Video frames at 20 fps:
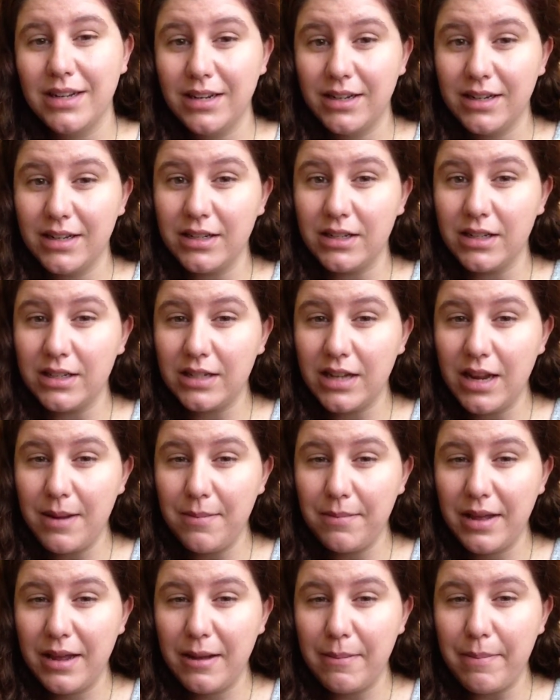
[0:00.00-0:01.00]
Does it
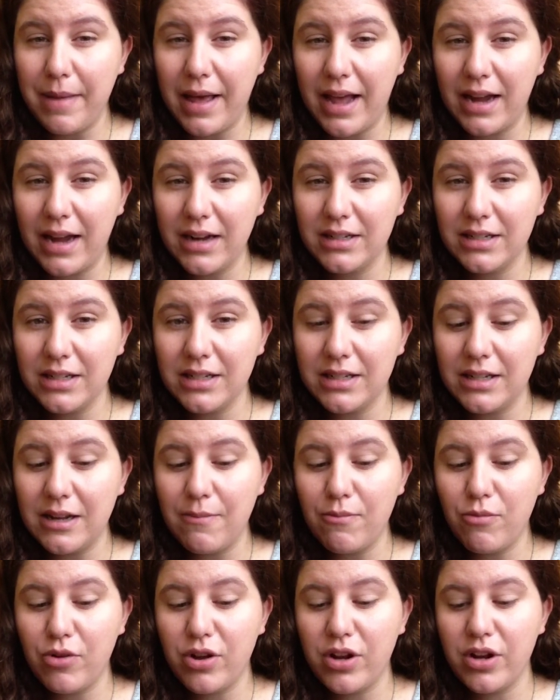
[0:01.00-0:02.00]
seem like Max is
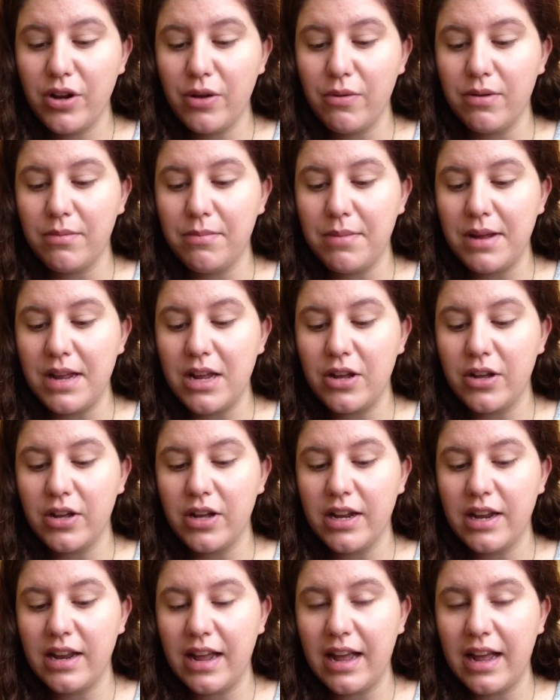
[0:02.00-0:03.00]
someone who would be good